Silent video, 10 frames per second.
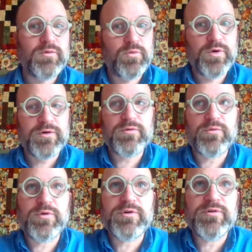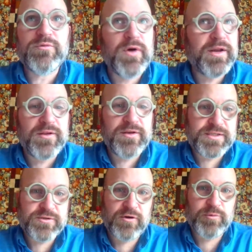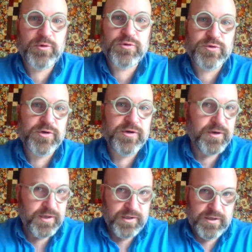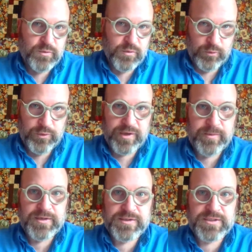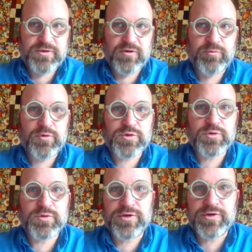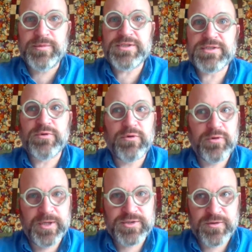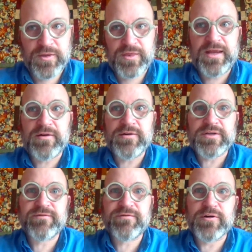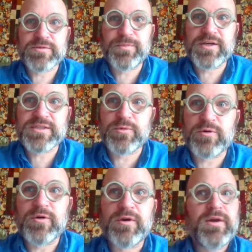we're running the Disc Golf Pro Tour. We're worried about Disc Golf Pro Tour tournaments. We want to make sure that they are as fair as possible.